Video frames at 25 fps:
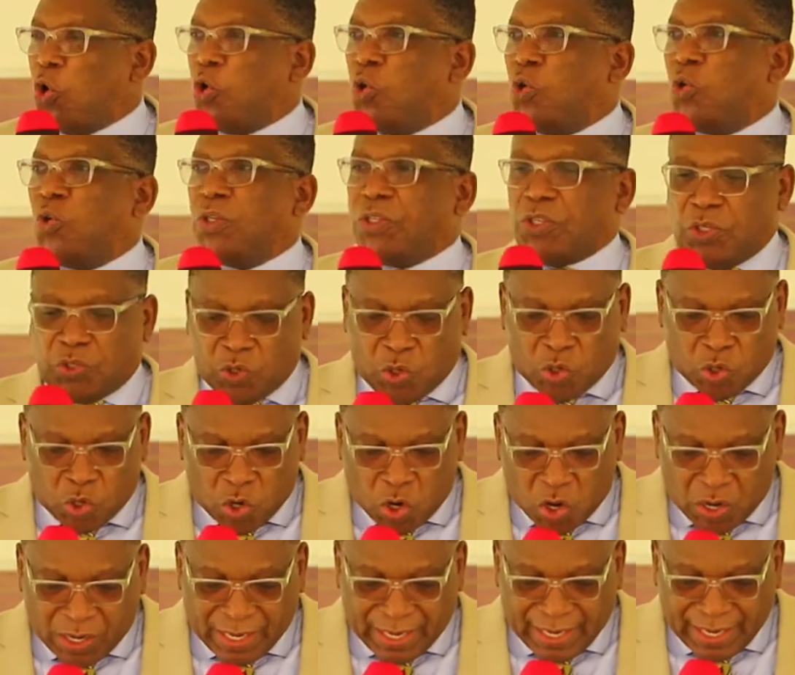to any
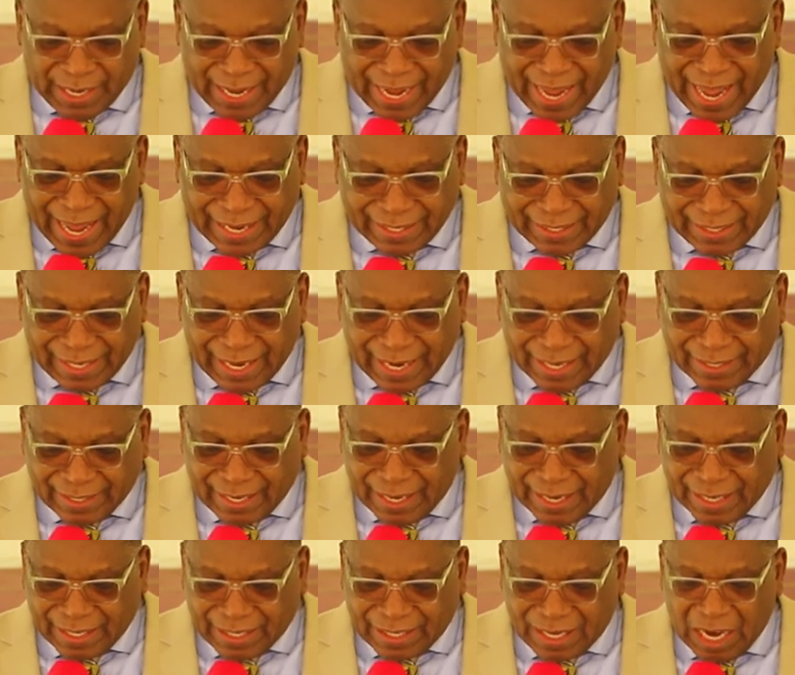
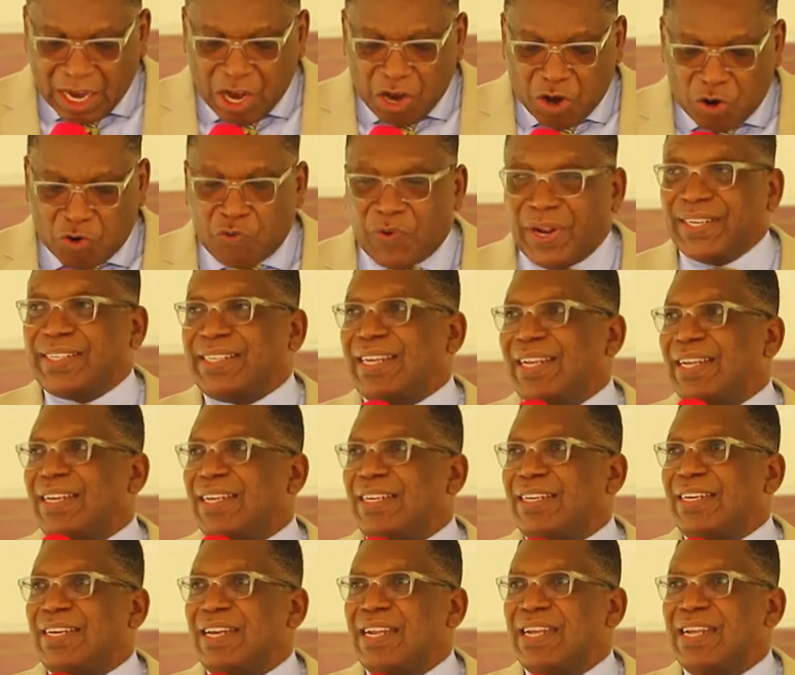organization or institution,
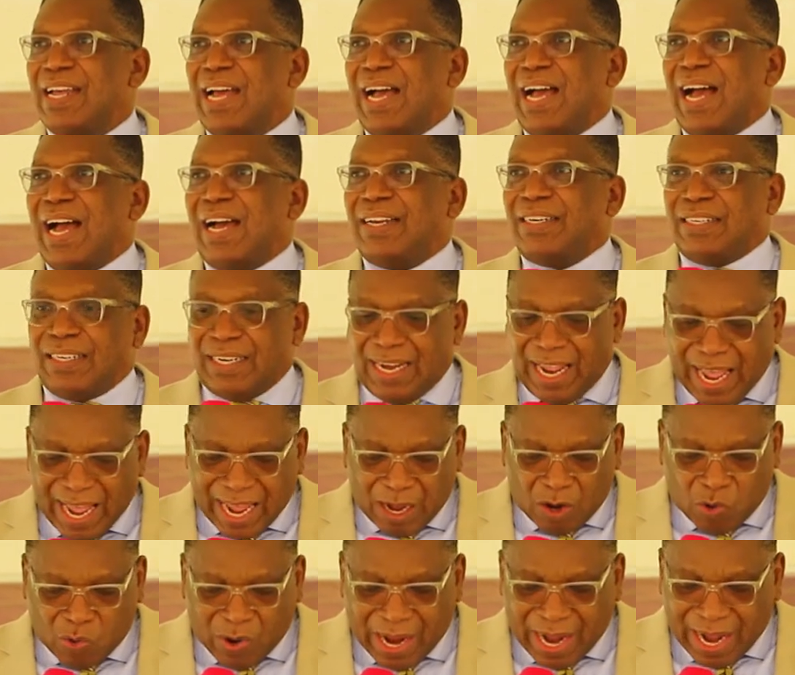but to our
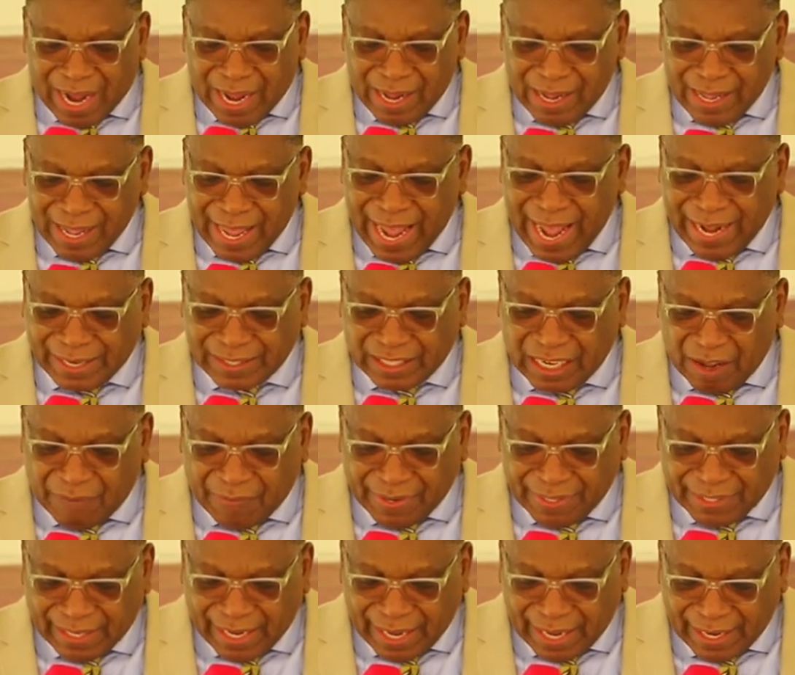God himself.
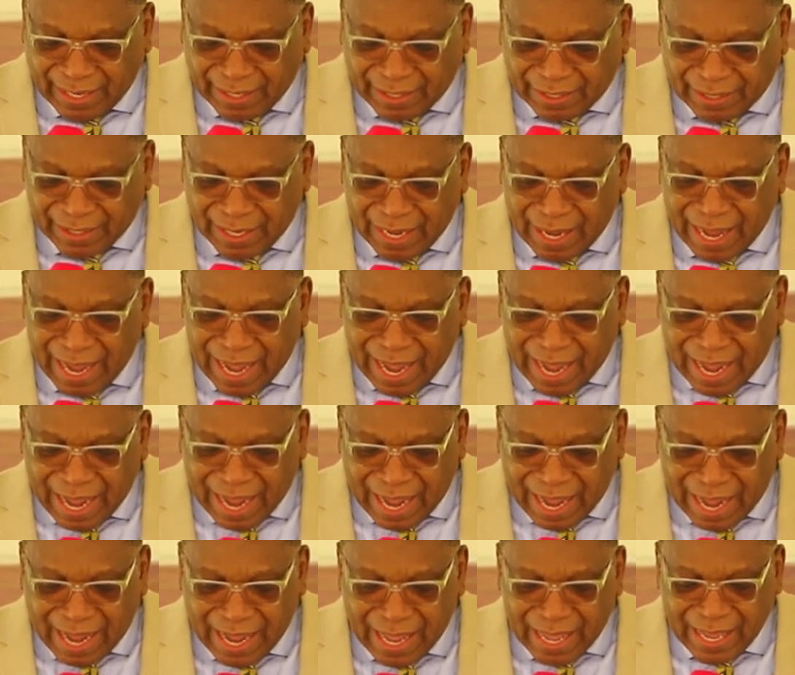And so we
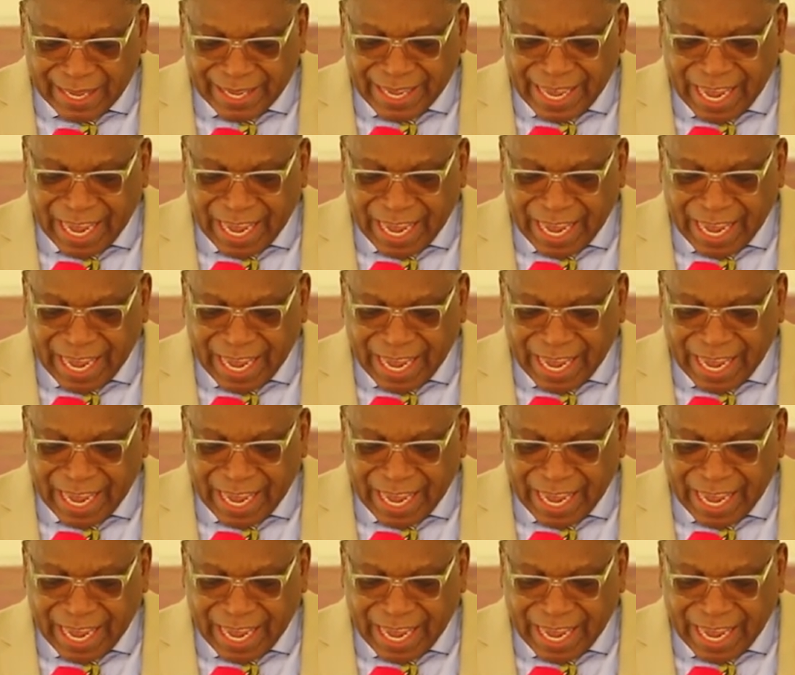tell our